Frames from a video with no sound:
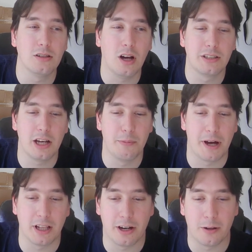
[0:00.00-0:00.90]
tell you about
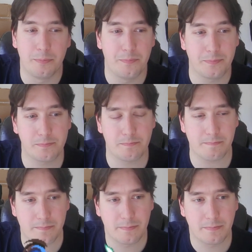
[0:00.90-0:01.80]
it later.
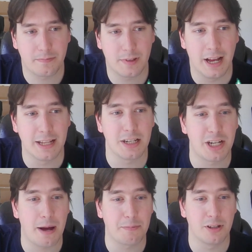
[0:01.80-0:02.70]
It's a
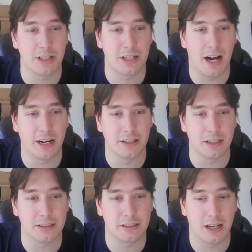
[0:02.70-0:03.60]
chapter that's not in
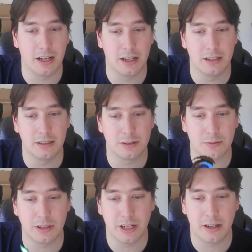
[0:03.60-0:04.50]
this this one
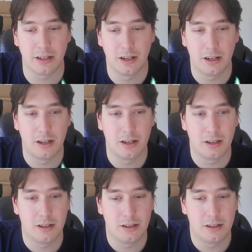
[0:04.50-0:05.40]
yet.
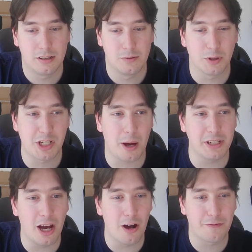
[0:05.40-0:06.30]
What's up,
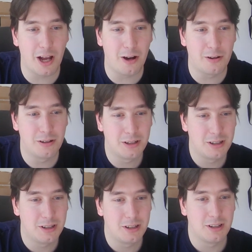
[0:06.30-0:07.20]
NeoFlow?
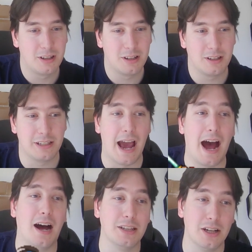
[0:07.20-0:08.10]

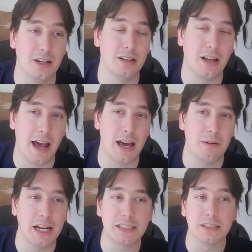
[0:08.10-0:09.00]
Yeah, the
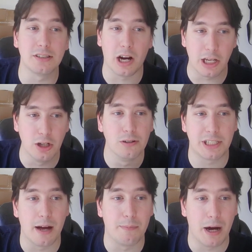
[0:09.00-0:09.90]
animations are a huge
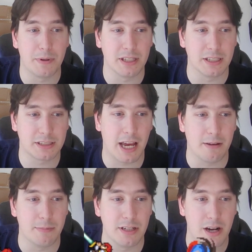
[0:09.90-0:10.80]
step up in this
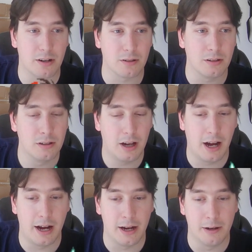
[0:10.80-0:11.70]
game in general.
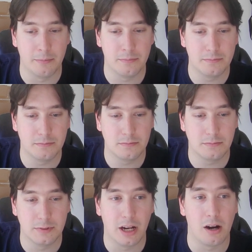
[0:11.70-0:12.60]

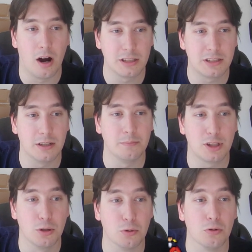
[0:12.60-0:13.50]
There are some
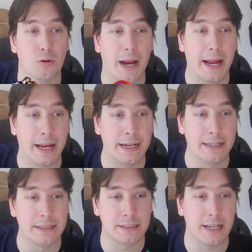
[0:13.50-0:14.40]
crazy